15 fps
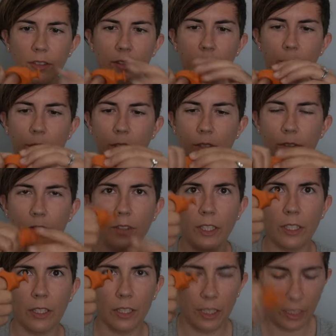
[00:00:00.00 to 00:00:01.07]
You put your
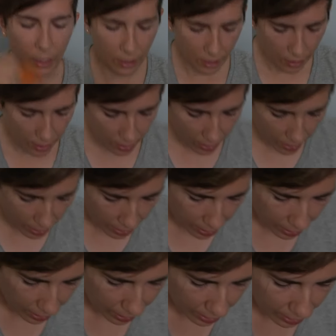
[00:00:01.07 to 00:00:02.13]
finger in
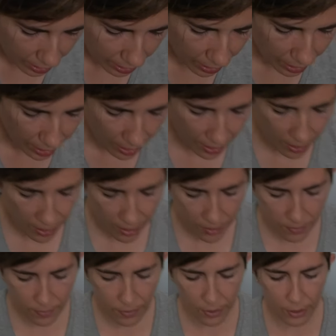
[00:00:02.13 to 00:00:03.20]
it, and they
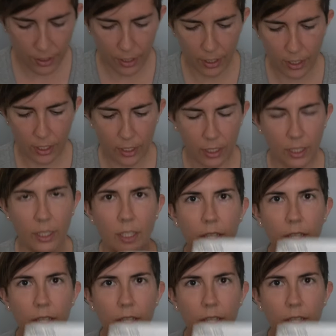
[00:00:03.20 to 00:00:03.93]
have on